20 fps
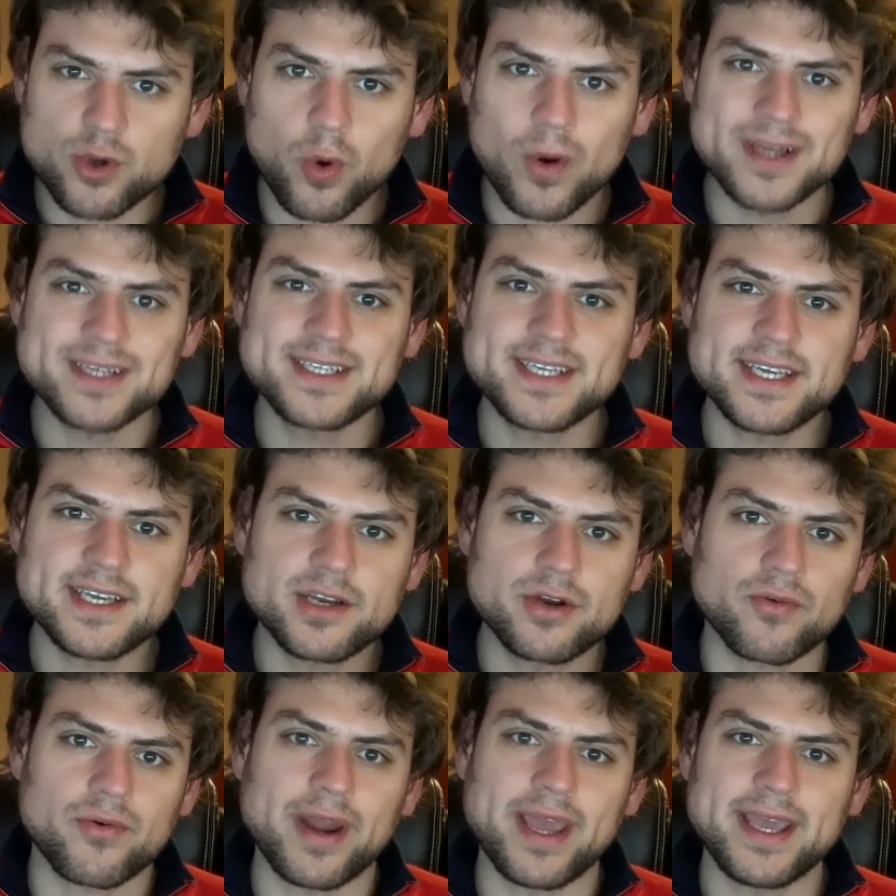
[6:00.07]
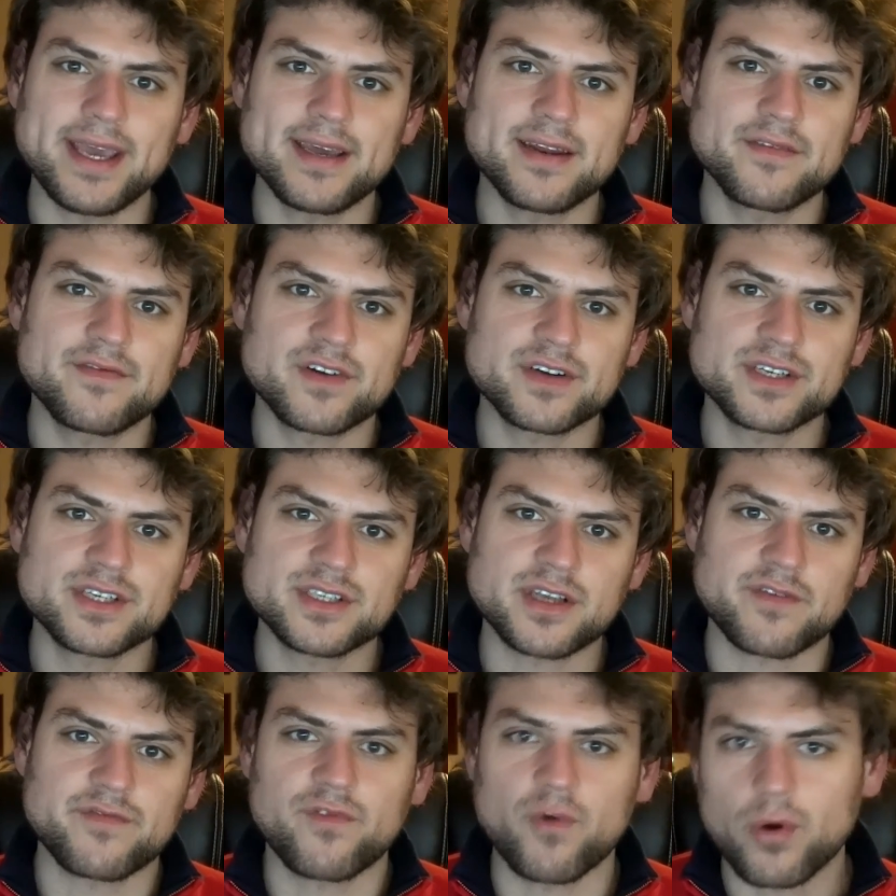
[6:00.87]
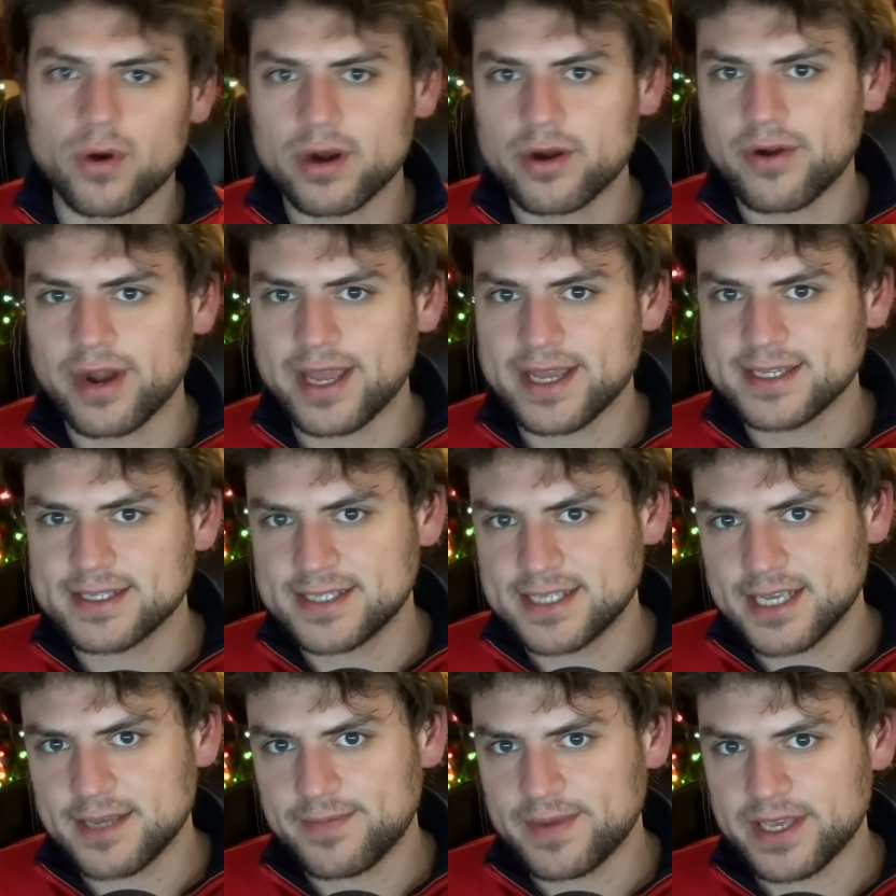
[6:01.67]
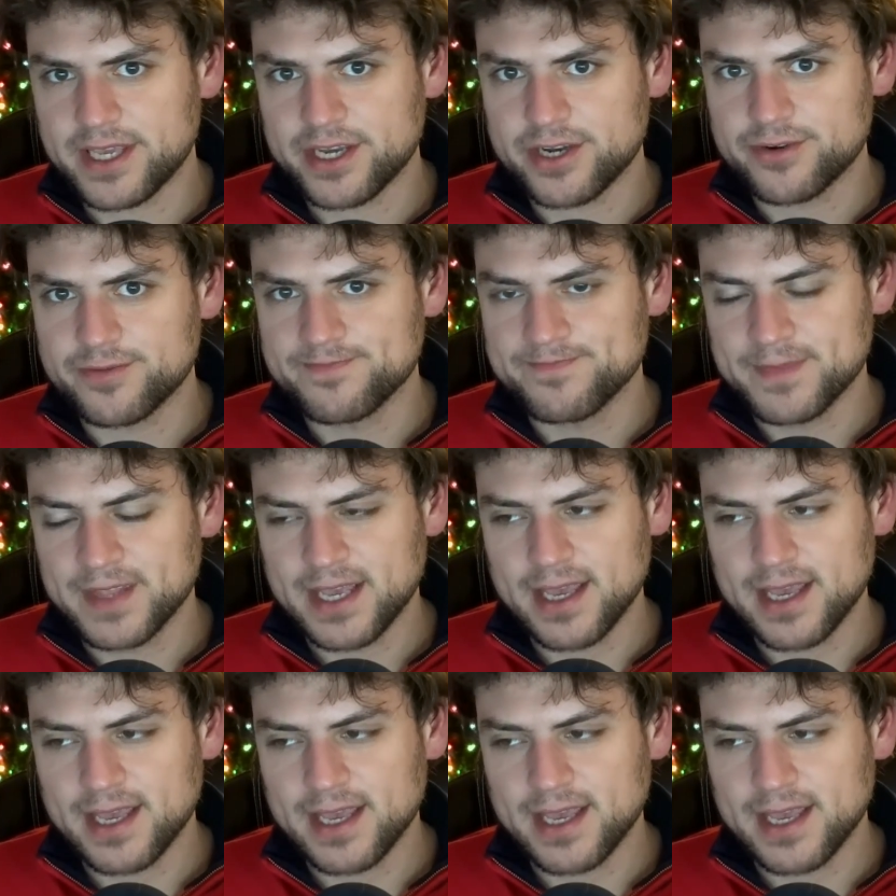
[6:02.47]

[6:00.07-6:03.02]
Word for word: 20 grand versus a 4 grand CPU.